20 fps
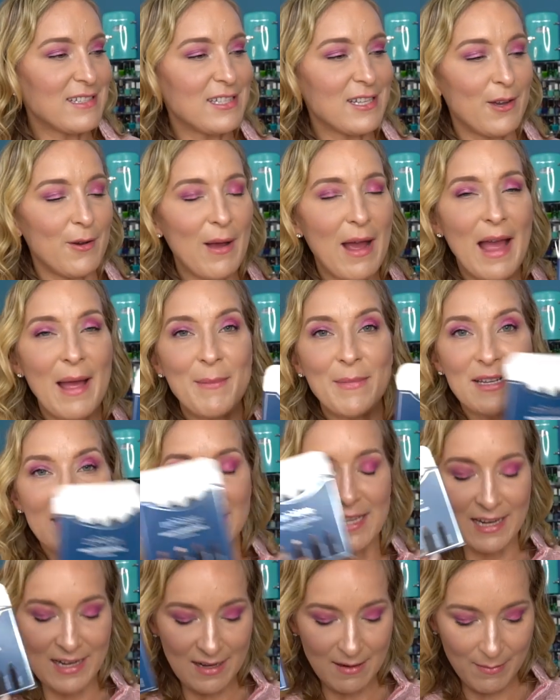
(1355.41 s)
So I'm
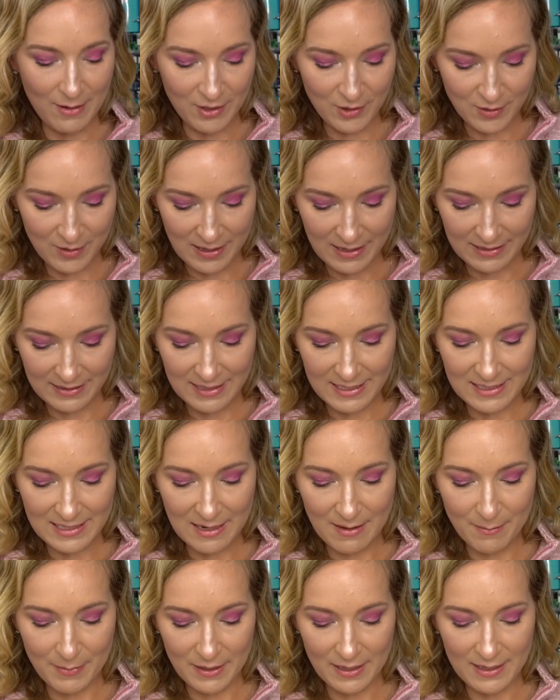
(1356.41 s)
excited about trying these
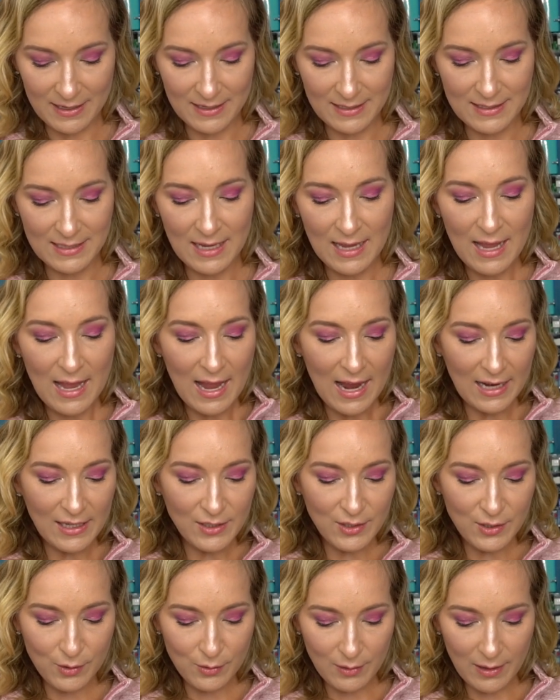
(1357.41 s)
out because I
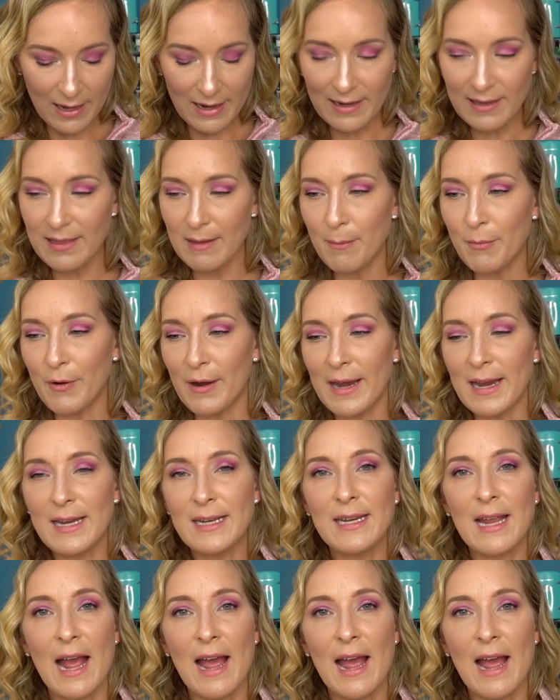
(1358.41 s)
do like the brand.